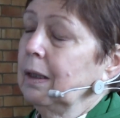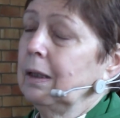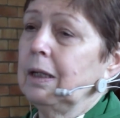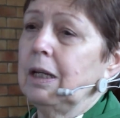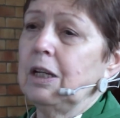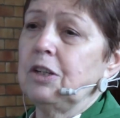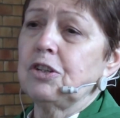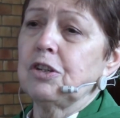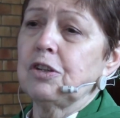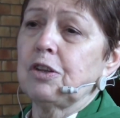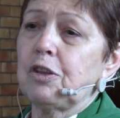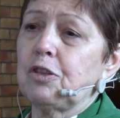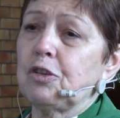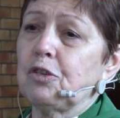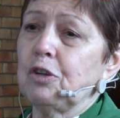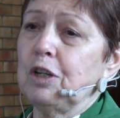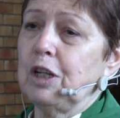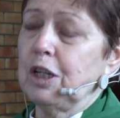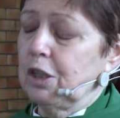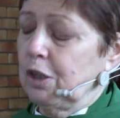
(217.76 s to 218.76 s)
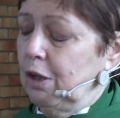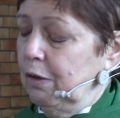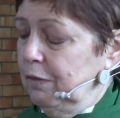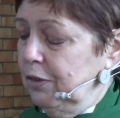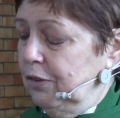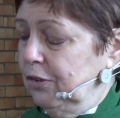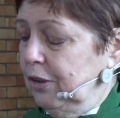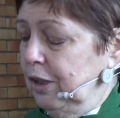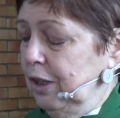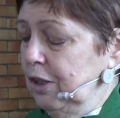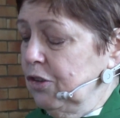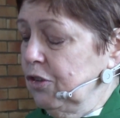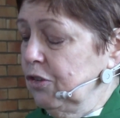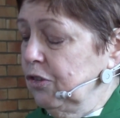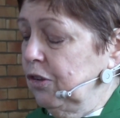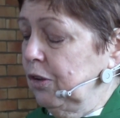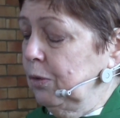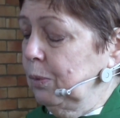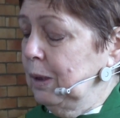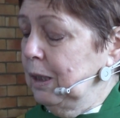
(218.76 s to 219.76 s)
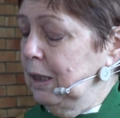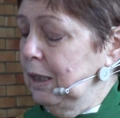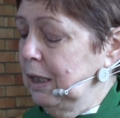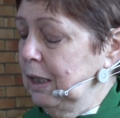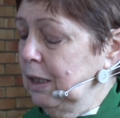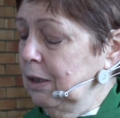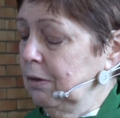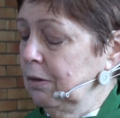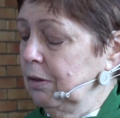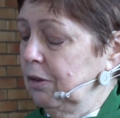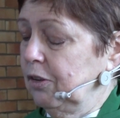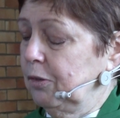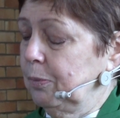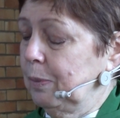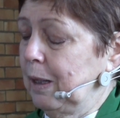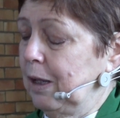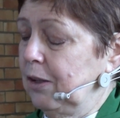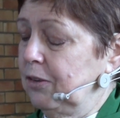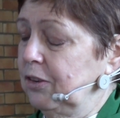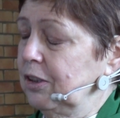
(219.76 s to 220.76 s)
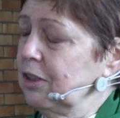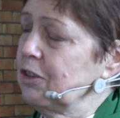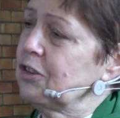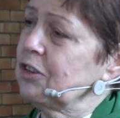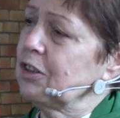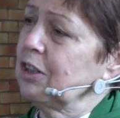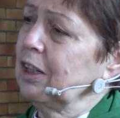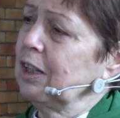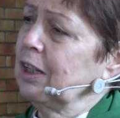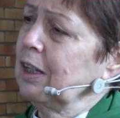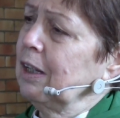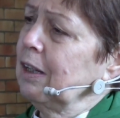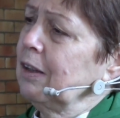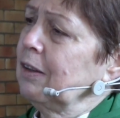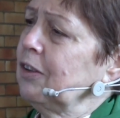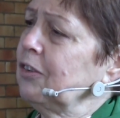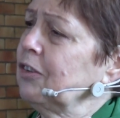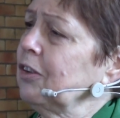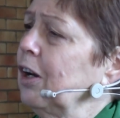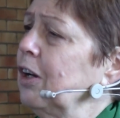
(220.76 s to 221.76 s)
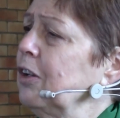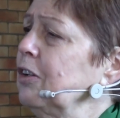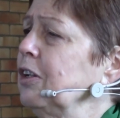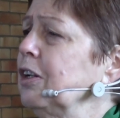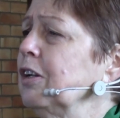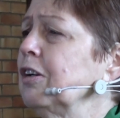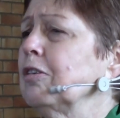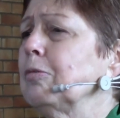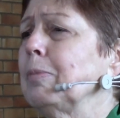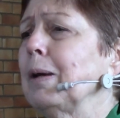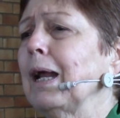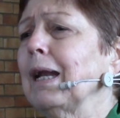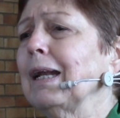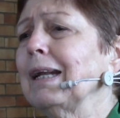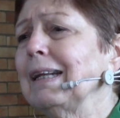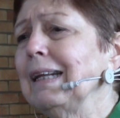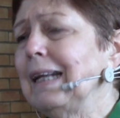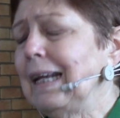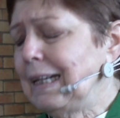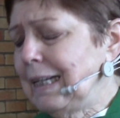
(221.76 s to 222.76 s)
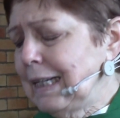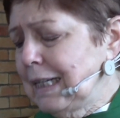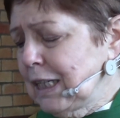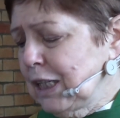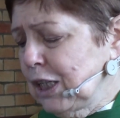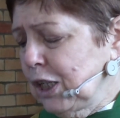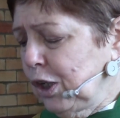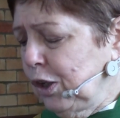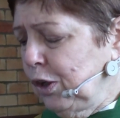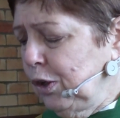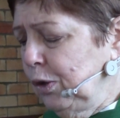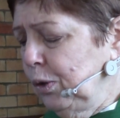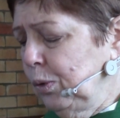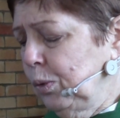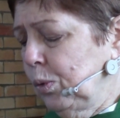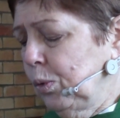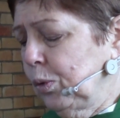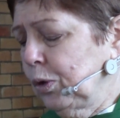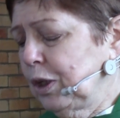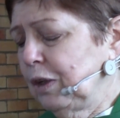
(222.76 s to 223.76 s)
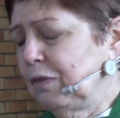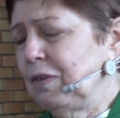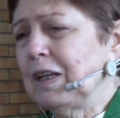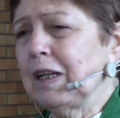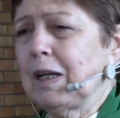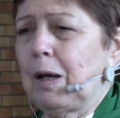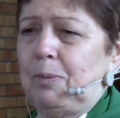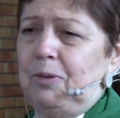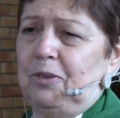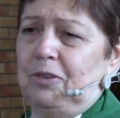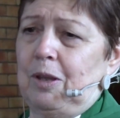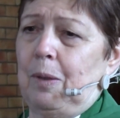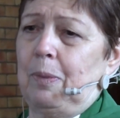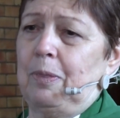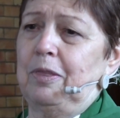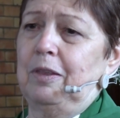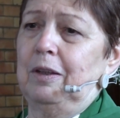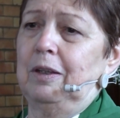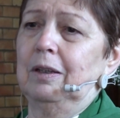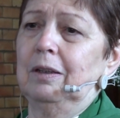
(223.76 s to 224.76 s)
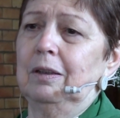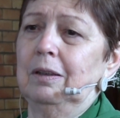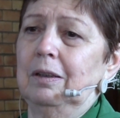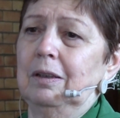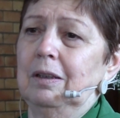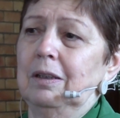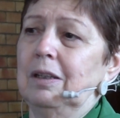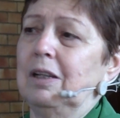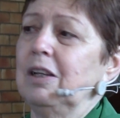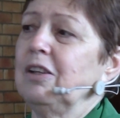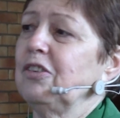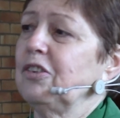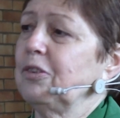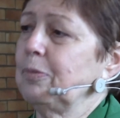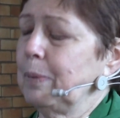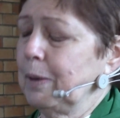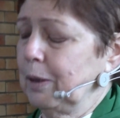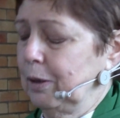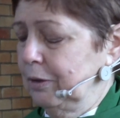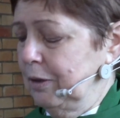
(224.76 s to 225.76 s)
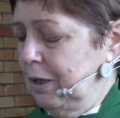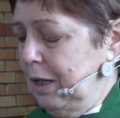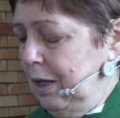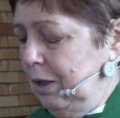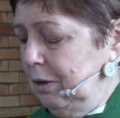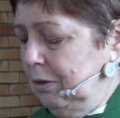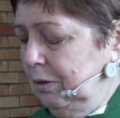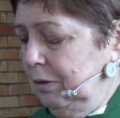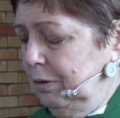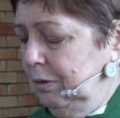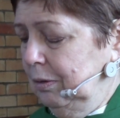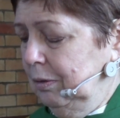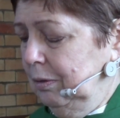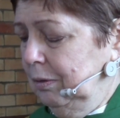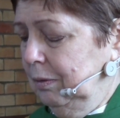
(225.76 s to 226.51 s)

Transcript: In each of the 3 conversations that we hear in this passage, this idea about letting go or giving up something is spelled out.